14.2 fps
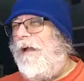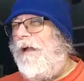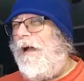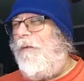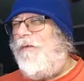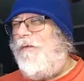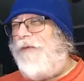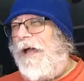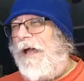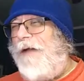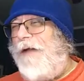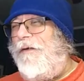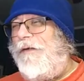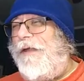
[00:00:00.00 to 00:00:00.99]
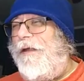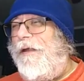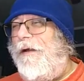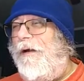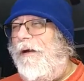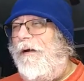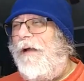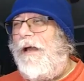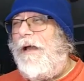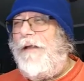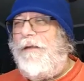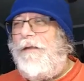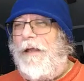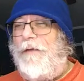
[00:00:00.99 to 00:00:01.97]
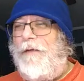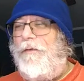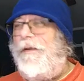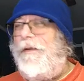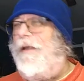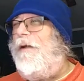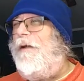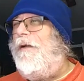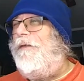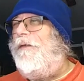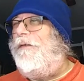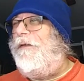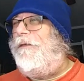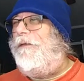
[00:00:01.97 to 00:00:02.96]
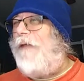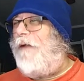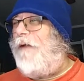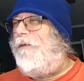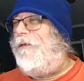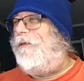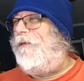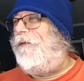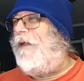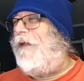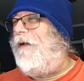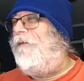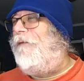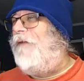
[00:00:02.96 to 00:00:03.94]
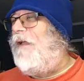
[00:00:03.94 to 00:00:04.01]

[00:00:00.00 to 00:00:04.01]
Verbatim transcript: uh, which I don't care. I, I don't care if she sells this stuff.